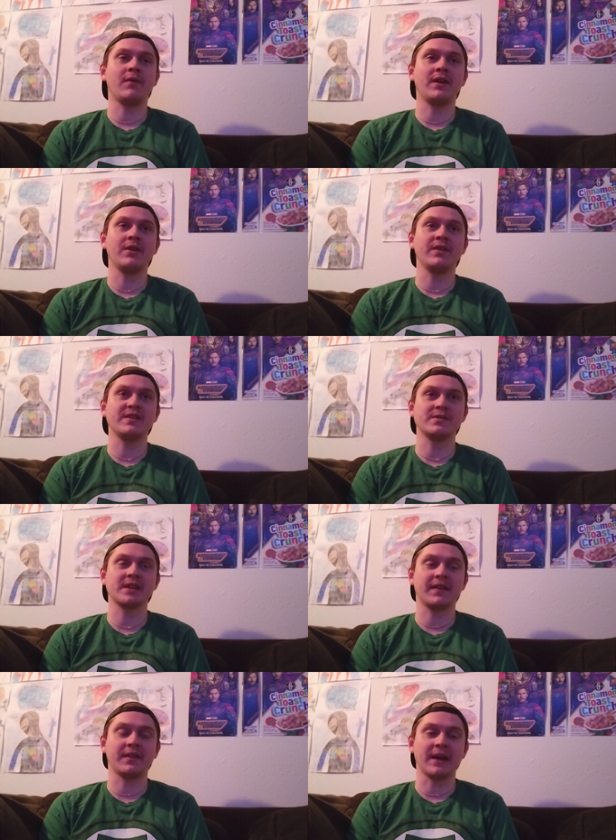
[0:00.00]
I knew this was
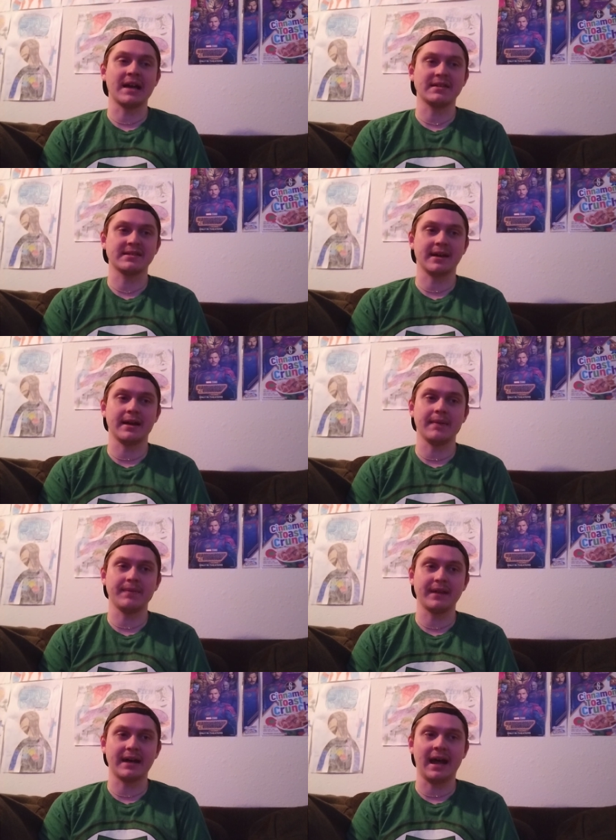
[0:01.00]
like the last
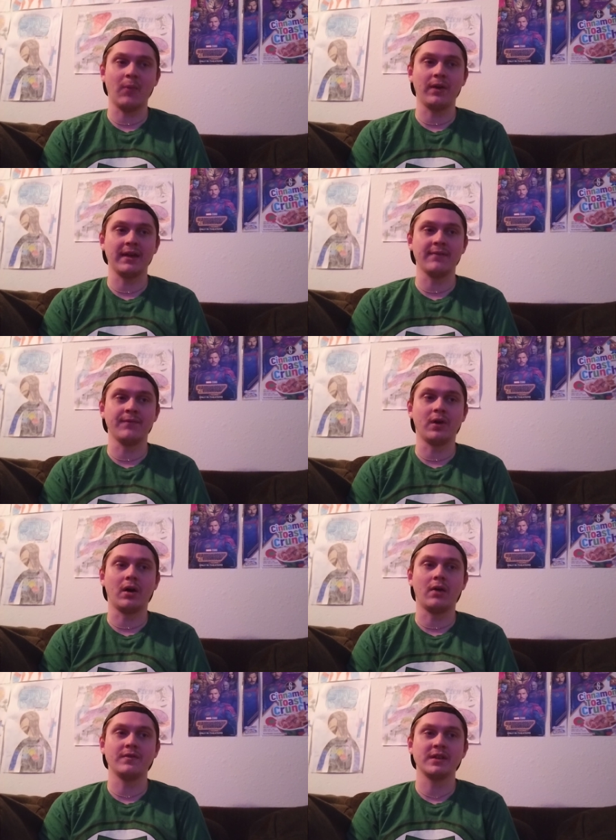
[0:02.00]
time that I would get
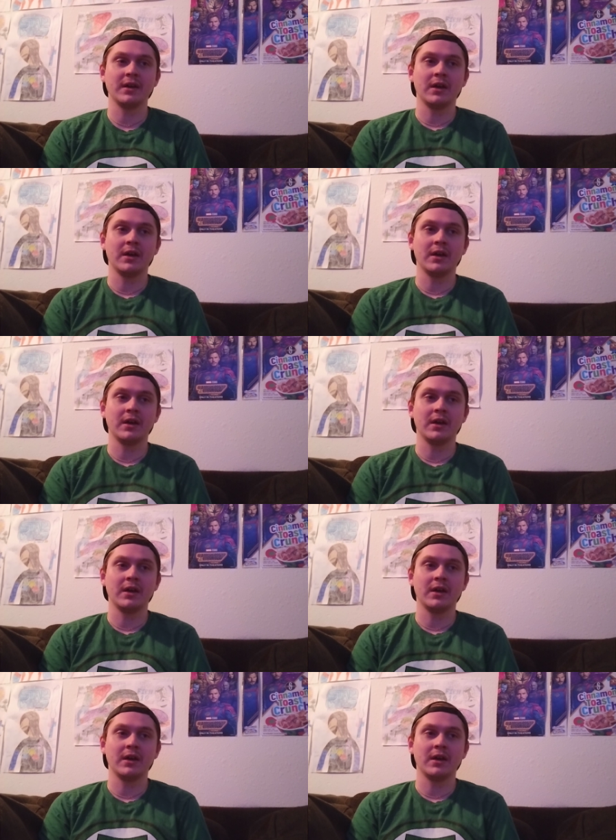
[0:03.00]
involved